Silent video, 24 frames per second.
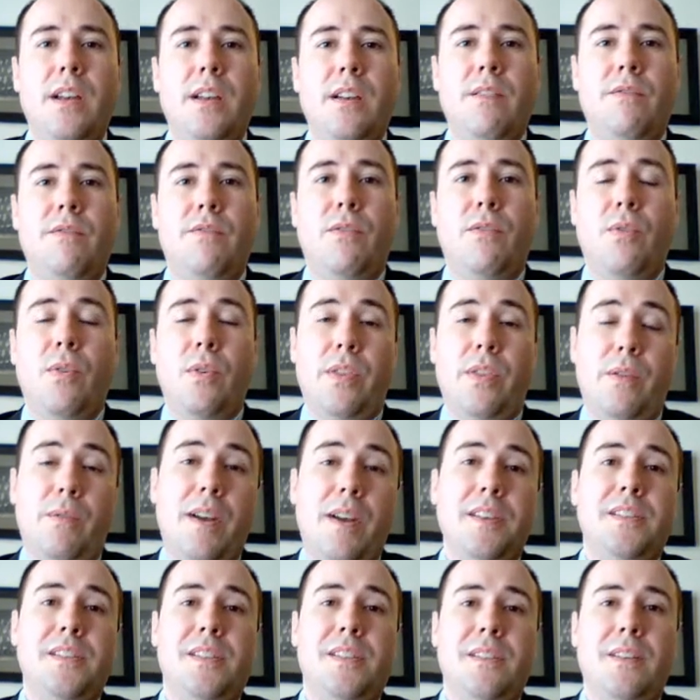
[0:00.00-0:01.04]
for the
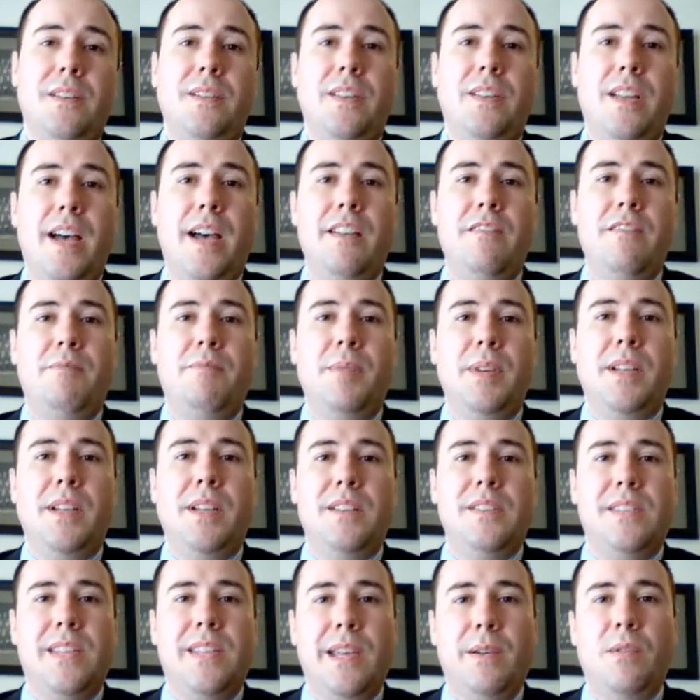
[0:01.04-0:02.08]
rest of their life
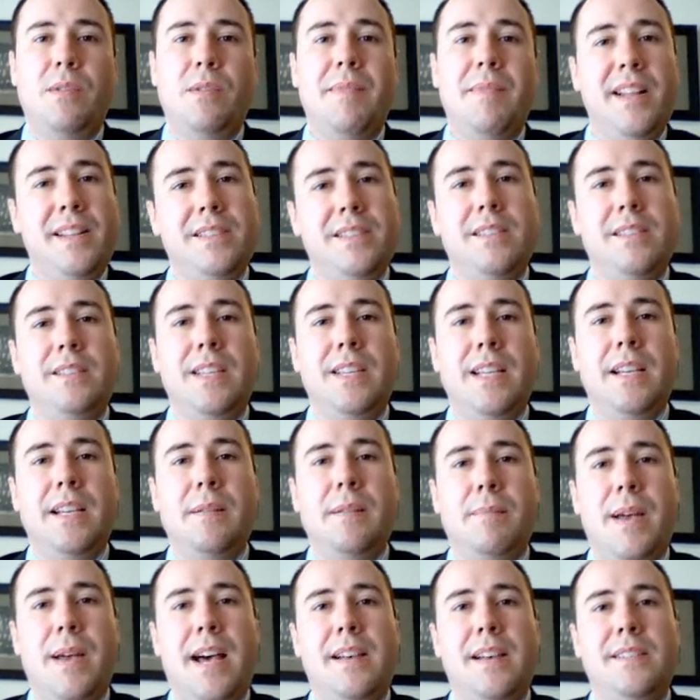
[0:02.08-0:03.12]
because they were mentally
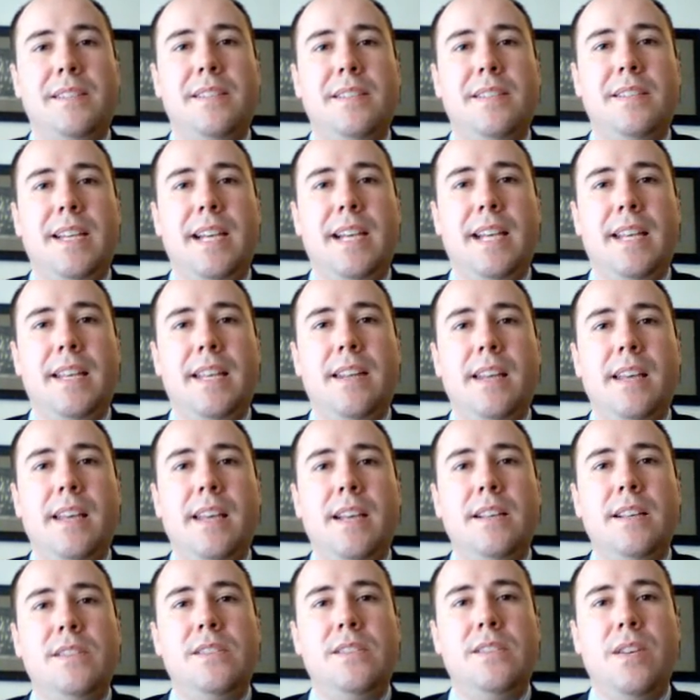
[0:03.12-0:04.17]
incapacitated.
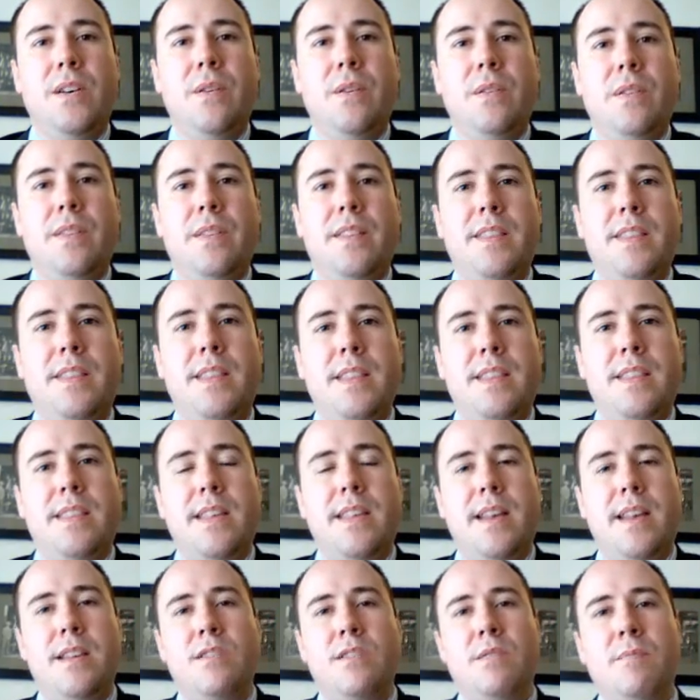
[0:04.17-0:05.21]
So
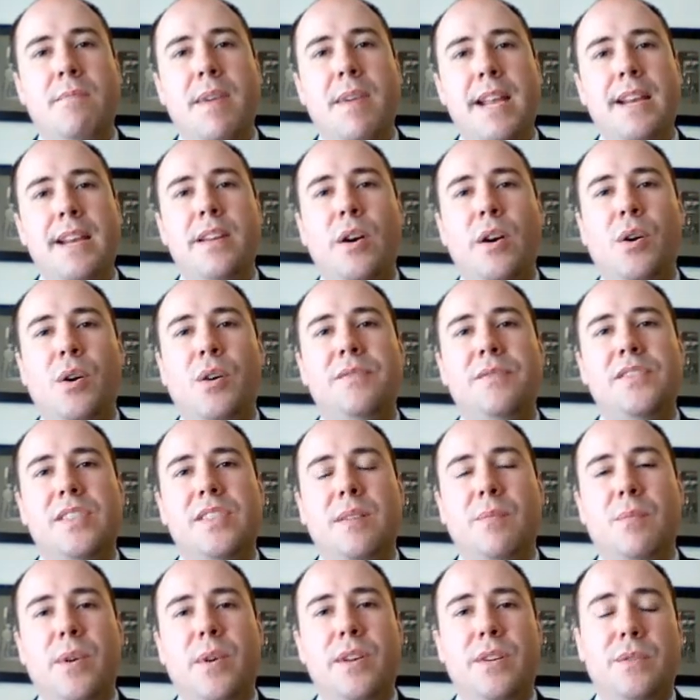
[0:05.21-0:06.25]
you may know of
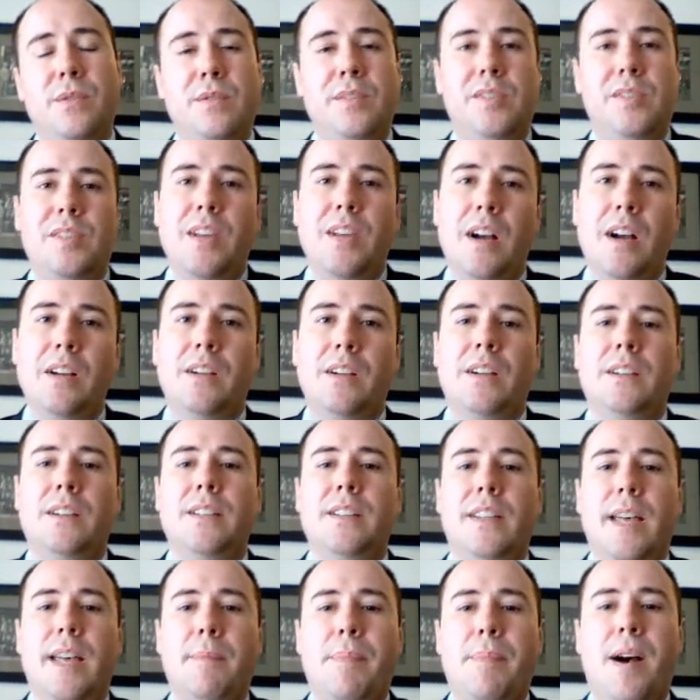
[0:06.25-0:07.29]
someone who is younger
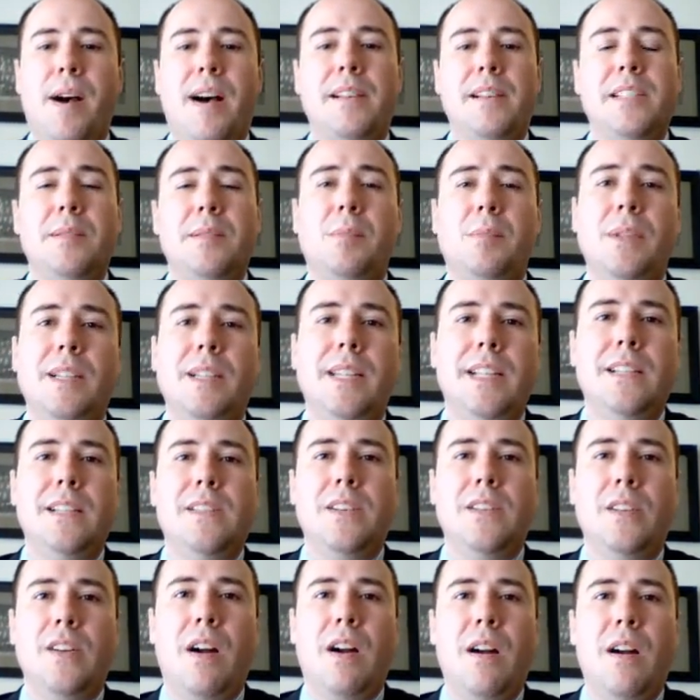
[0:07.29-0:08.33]
that possibly needs
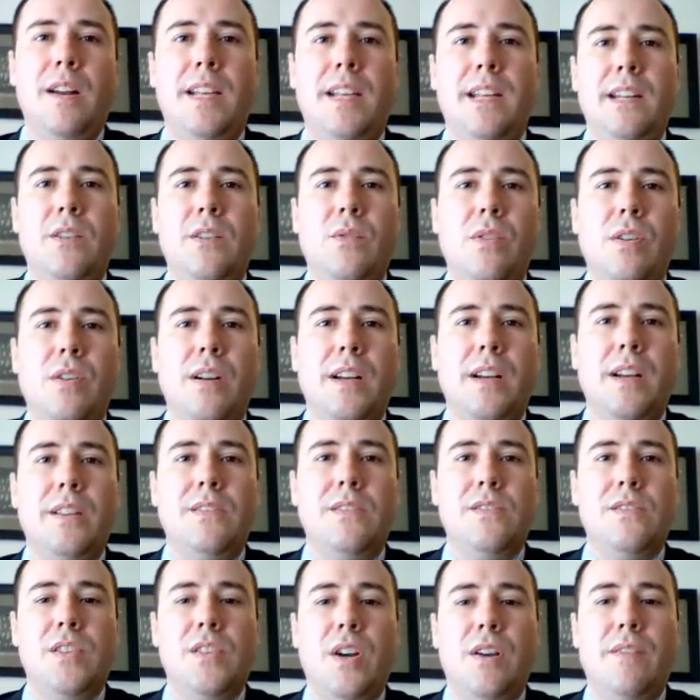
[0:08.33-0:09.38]
a guardian or a
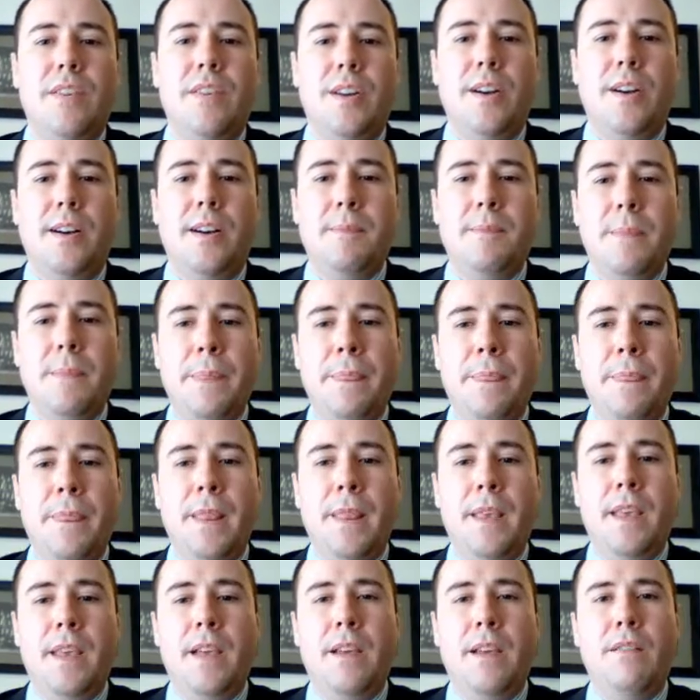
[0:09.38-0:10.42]
conservator.
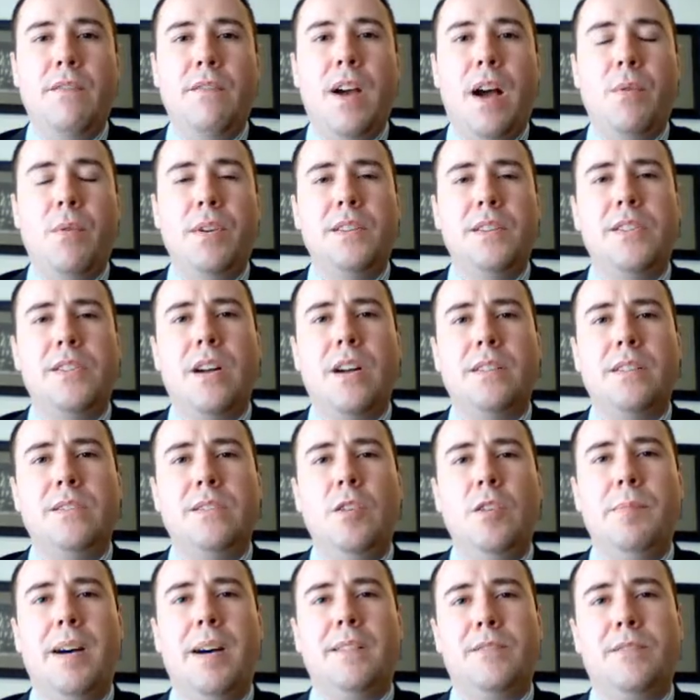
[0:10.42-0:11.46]
I want to talk to
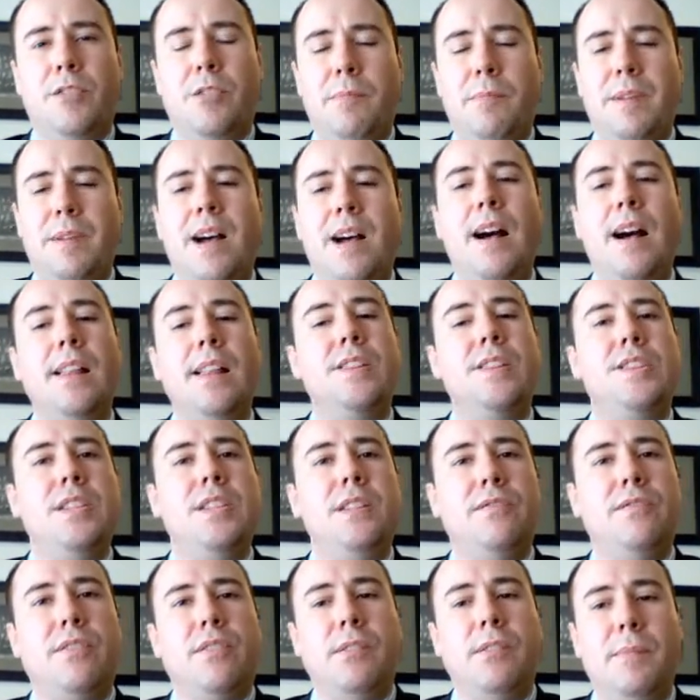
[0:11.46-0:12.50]
you about terminology
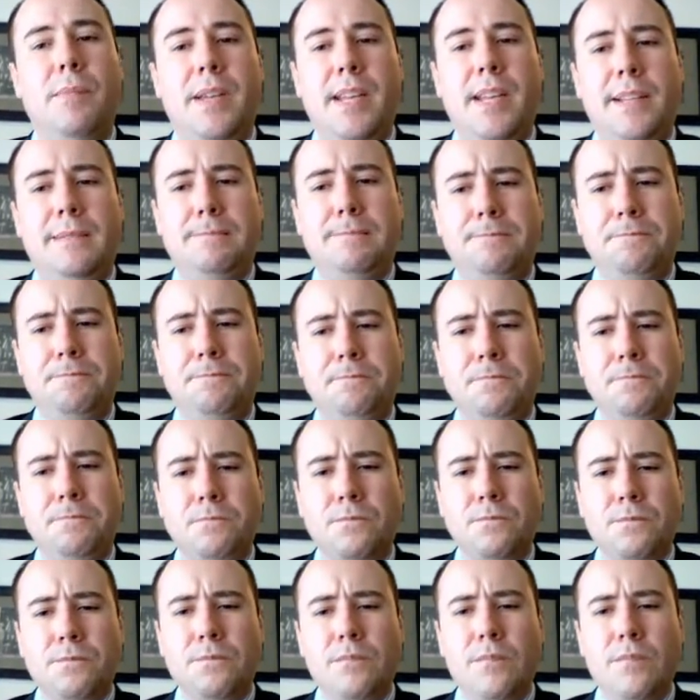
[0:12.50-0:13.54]
for a minute.
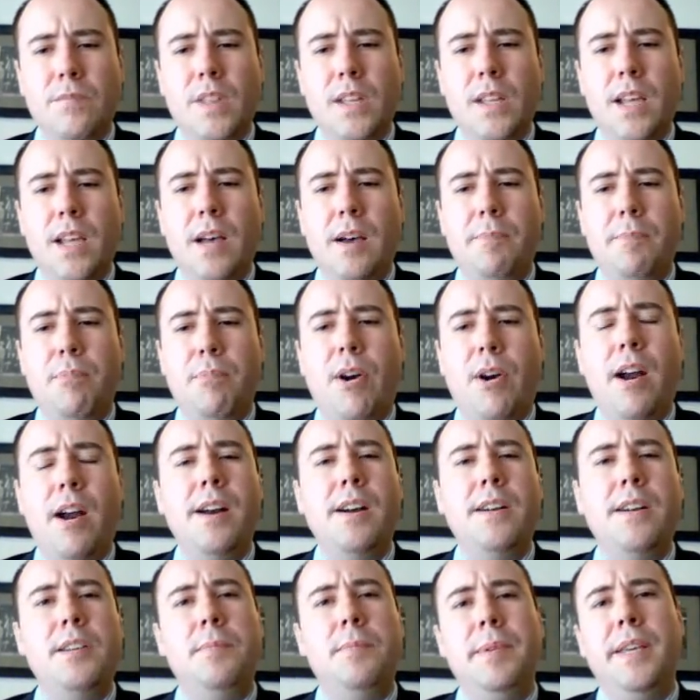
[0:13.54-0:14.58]

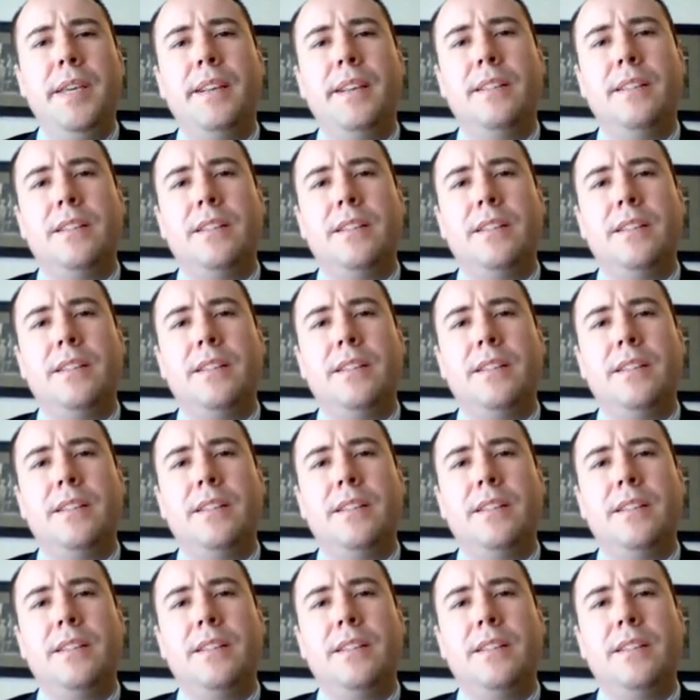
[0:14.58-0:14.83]
Prior to being